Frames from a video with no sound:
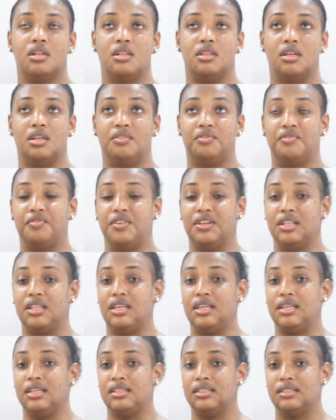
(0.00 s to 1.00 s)
let
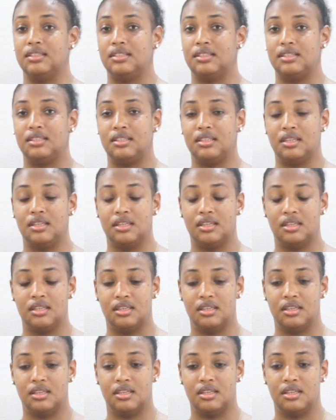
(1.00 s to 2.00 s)
feelings
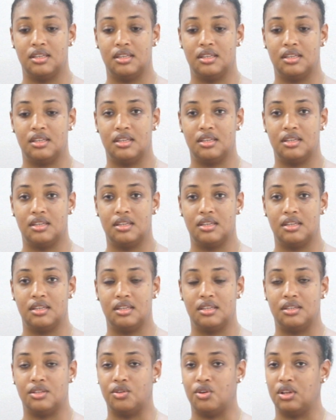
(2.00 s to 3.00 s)

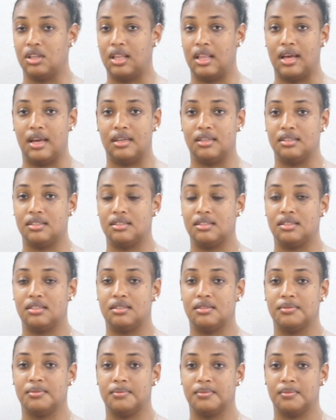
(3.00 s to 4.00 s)
not last,
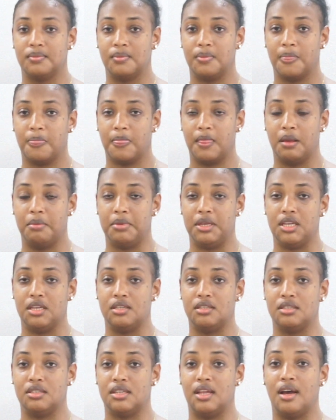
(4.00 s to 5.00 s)

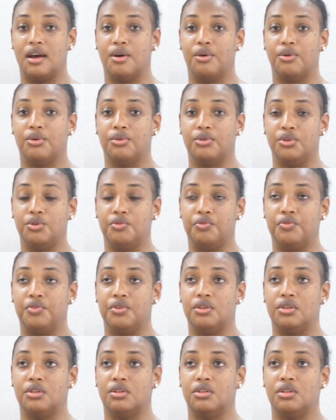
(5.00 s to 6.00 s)
because now you
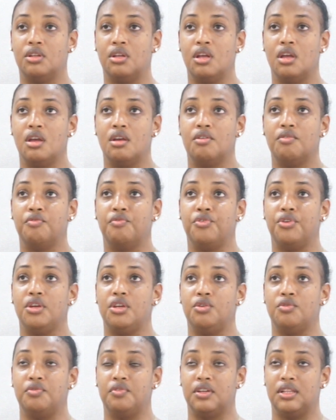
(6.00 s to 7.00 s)
feel
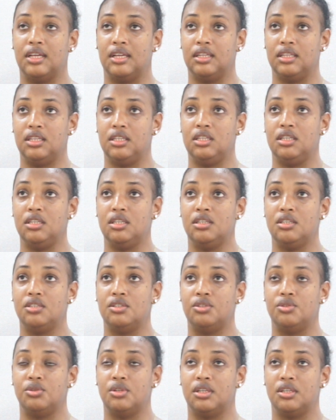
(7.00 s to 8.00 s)
free, you feel at
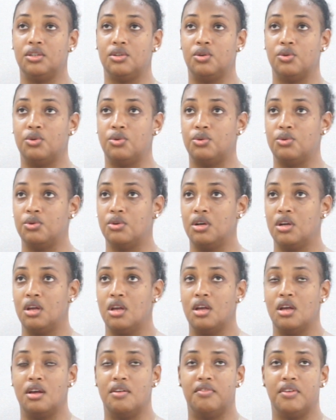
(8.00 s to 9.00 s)
ease, you let go
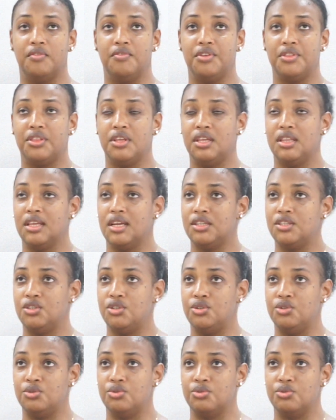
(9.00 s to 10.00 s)
of everything
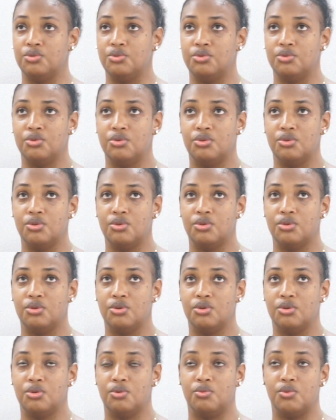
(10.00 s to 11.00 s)
that you
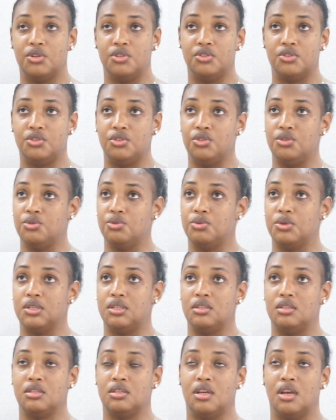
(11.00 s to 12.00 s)
once knew
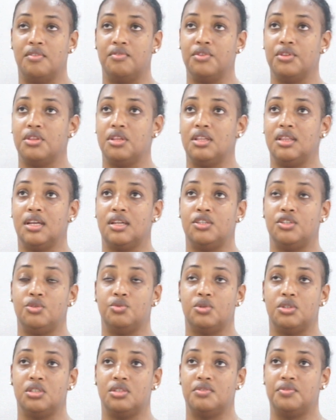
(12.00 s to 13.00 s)
and everything that you
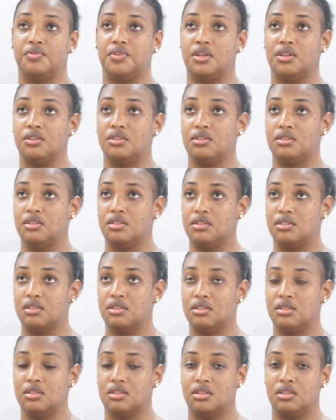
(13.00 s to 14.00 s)
once
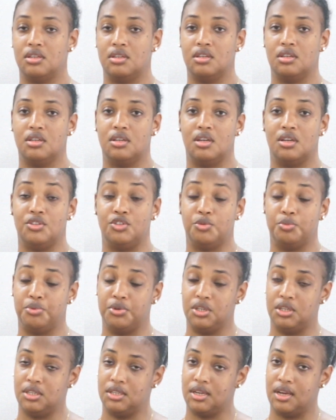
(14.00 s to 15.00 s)
felt, and you
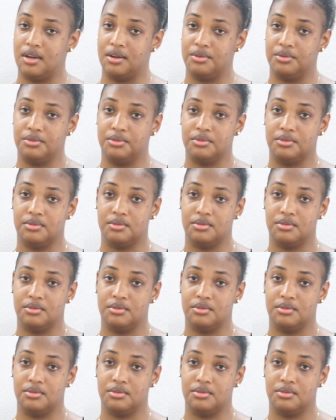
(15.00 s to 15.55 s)
put it down.